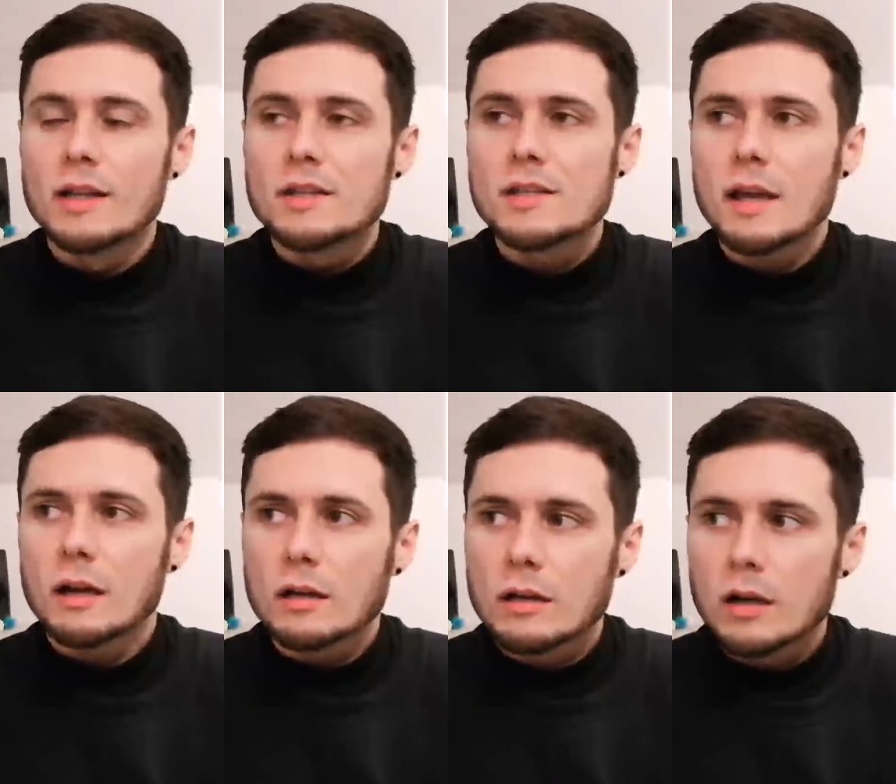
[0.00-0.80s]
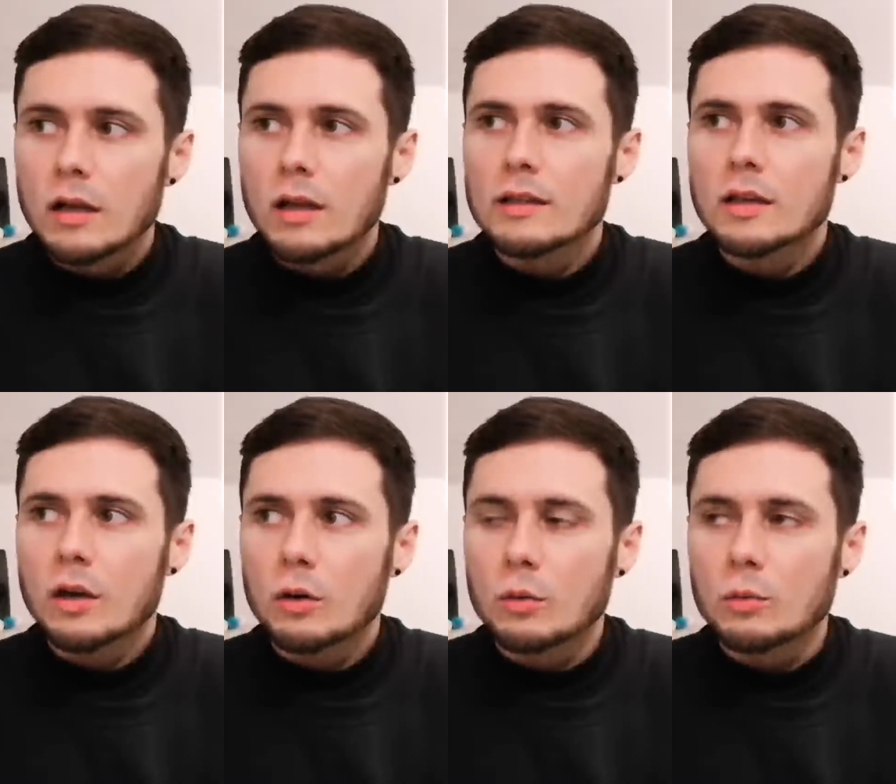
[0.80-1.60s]
So yeah, I like the
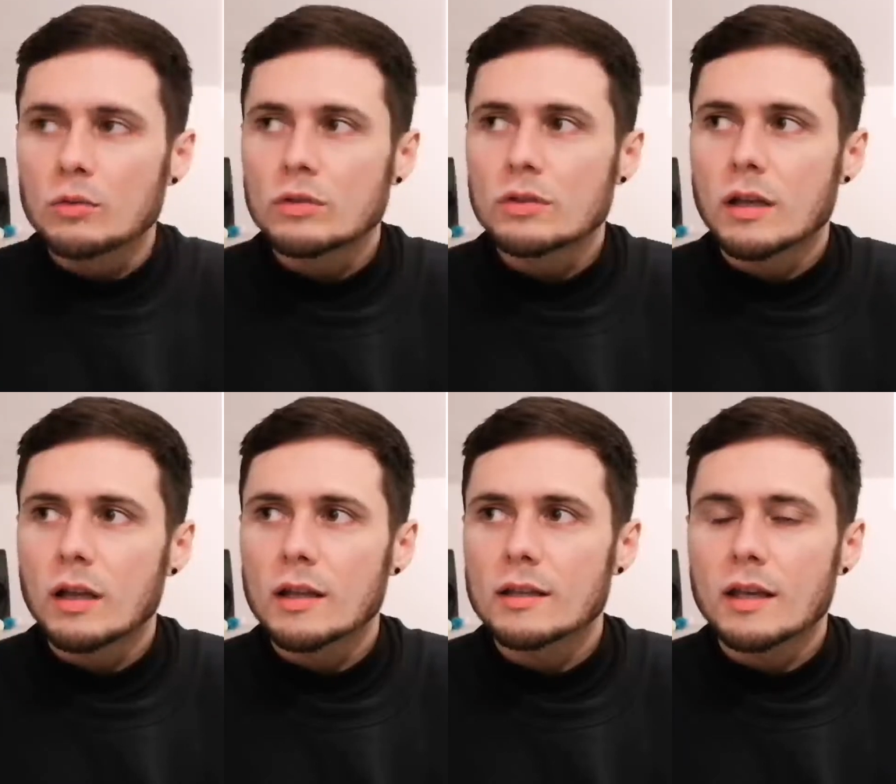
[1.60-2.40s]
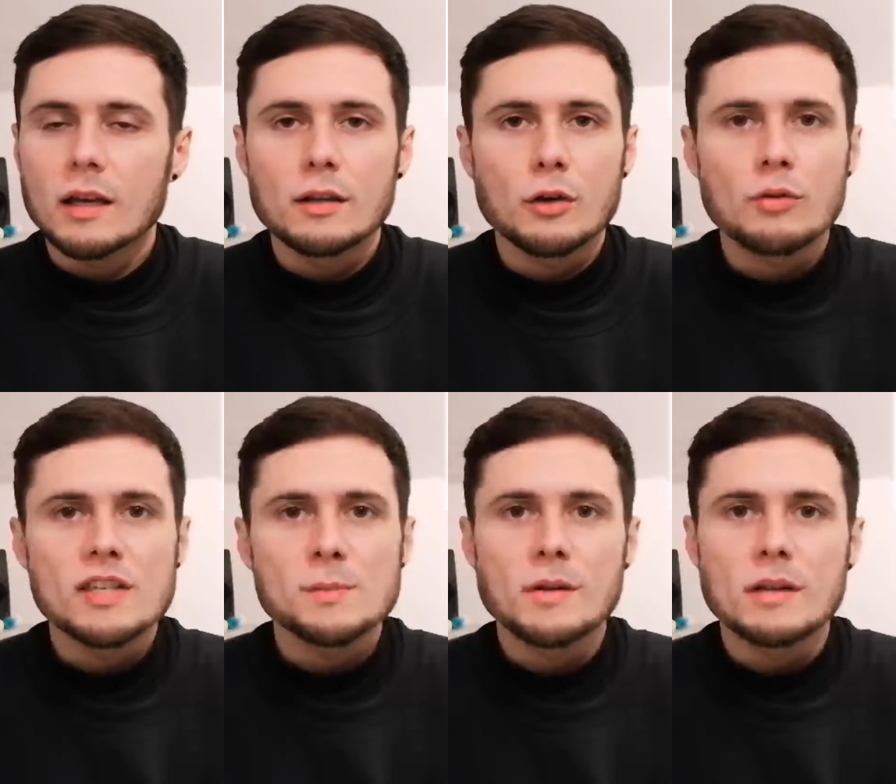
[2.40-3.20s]
cold. I like the kind of
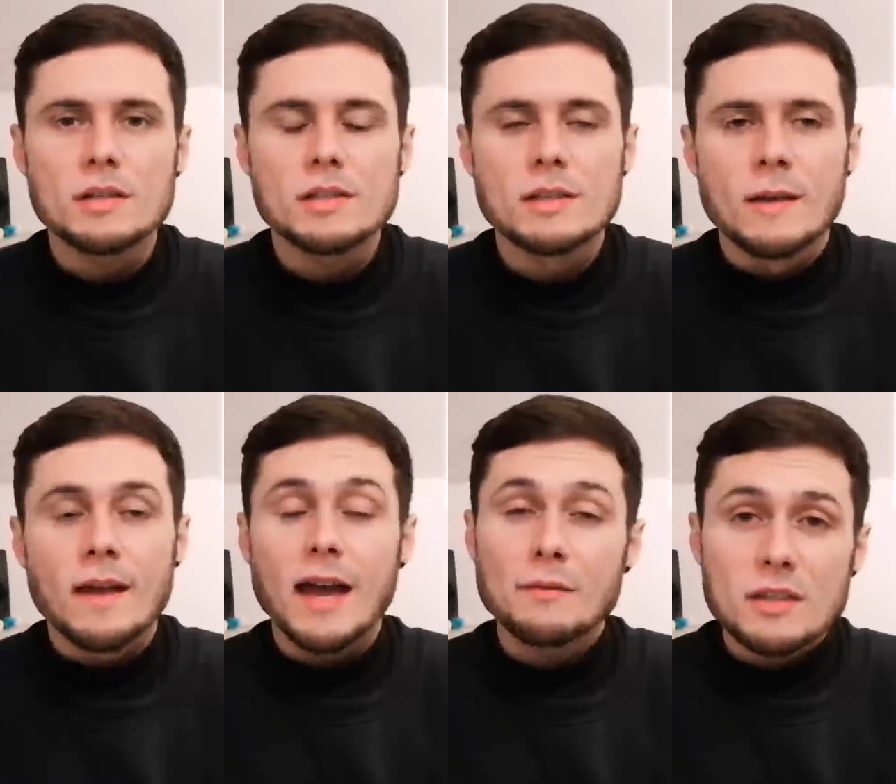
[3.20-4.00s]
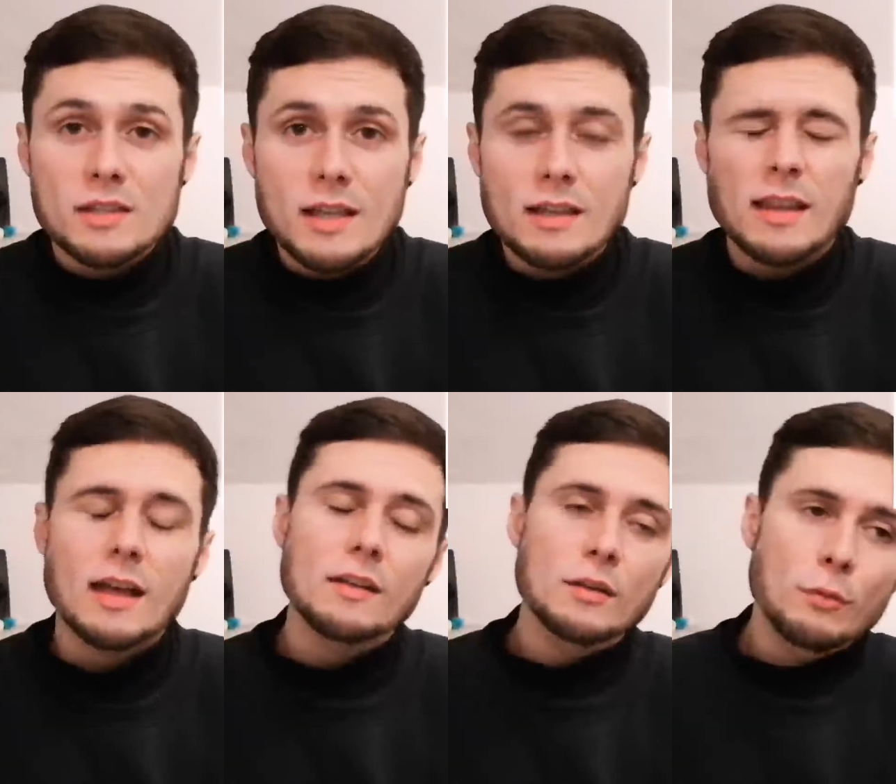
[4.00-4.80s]
crispness. Having said
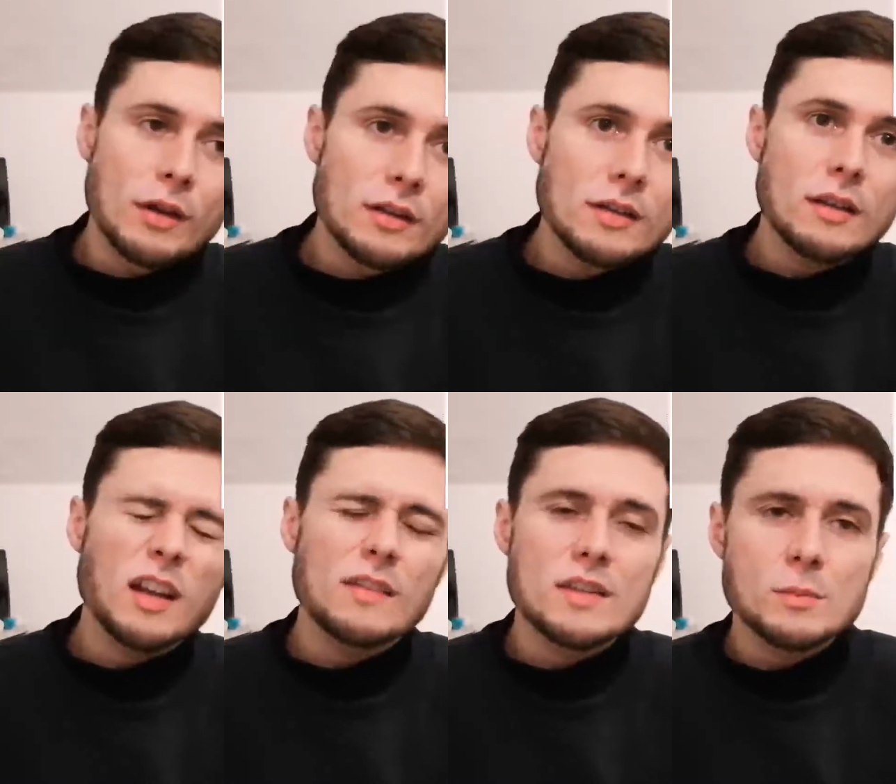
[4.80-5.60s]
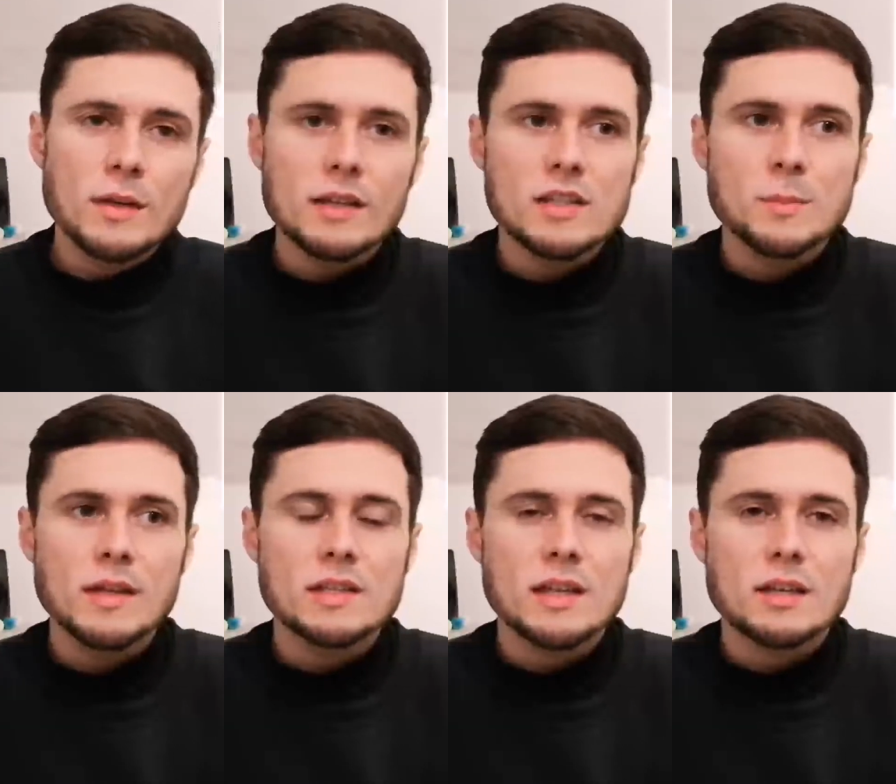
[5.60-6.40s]
that, the run I did earlier this week, the
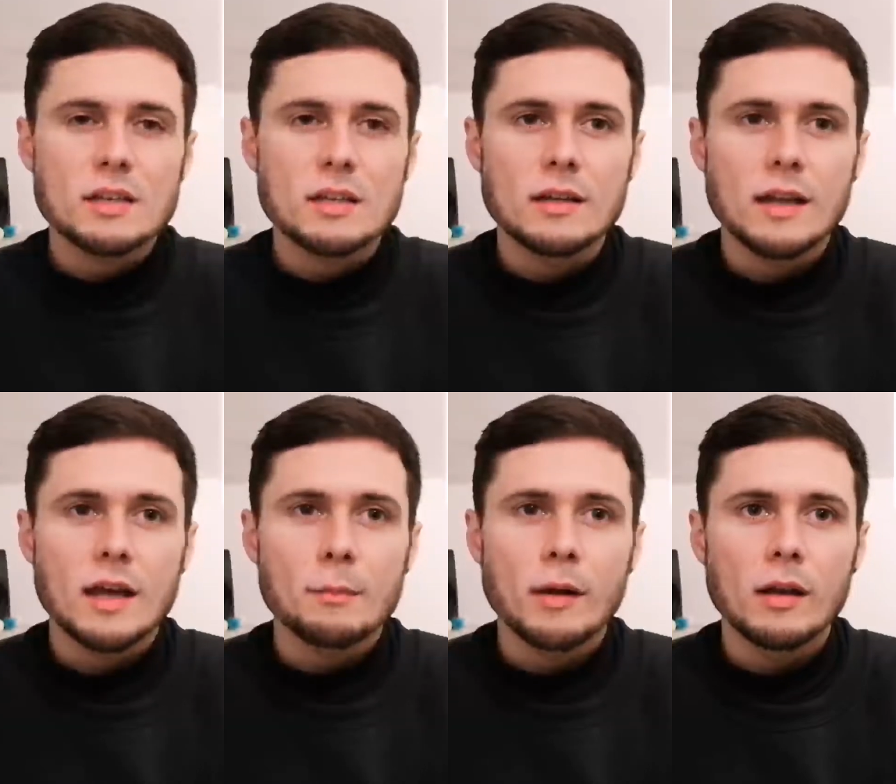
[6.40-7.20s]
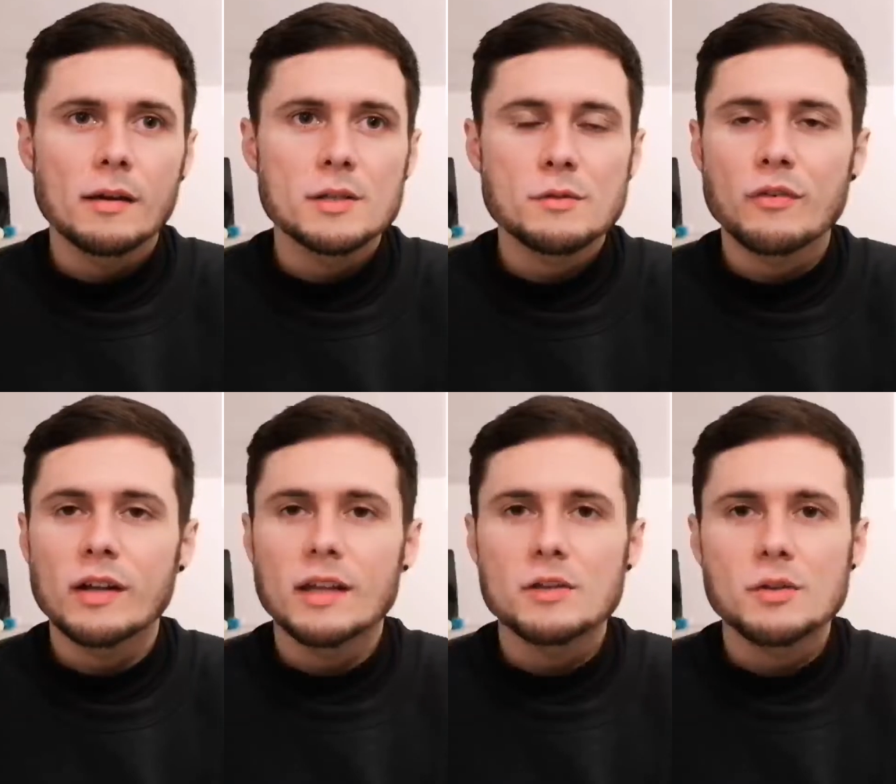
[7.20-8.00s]
speed session, my lungs were
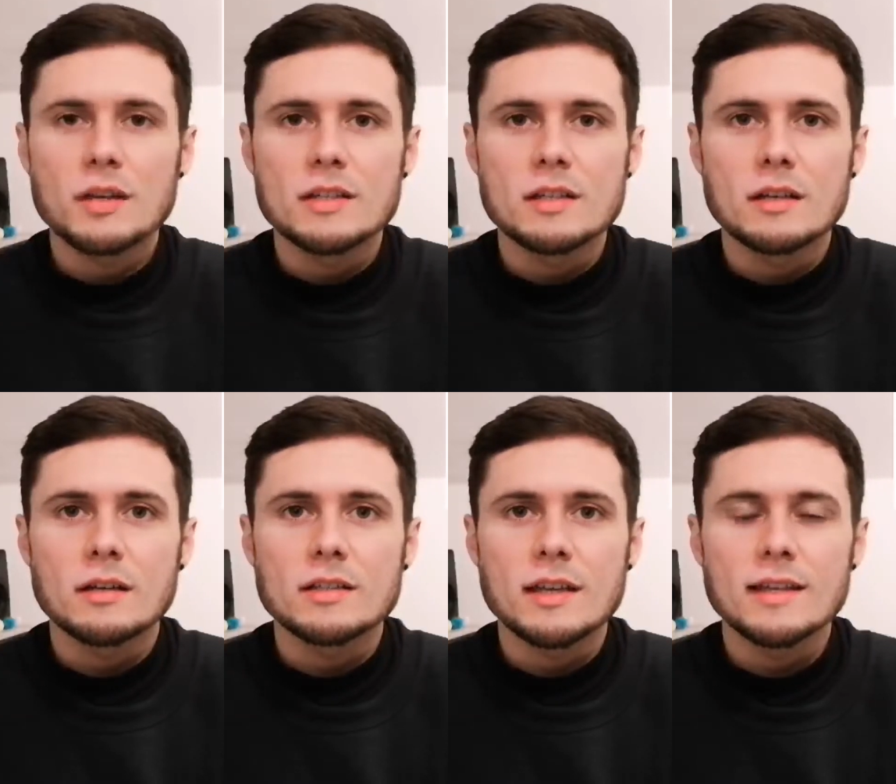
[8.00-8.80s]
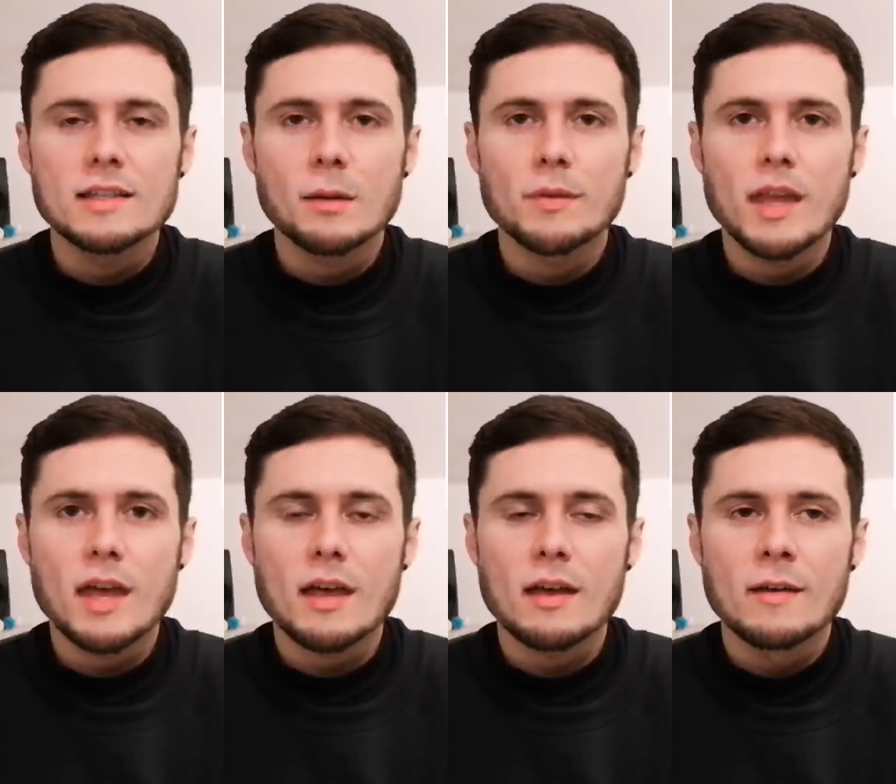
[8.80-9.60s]
finding it tricky to heat up the
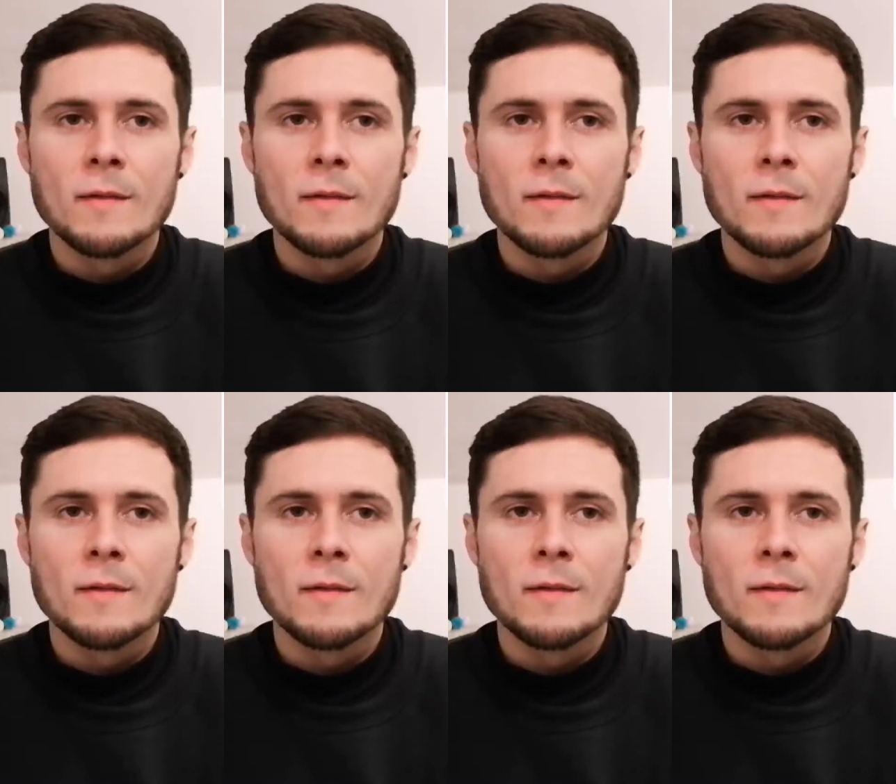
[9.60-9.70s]
air.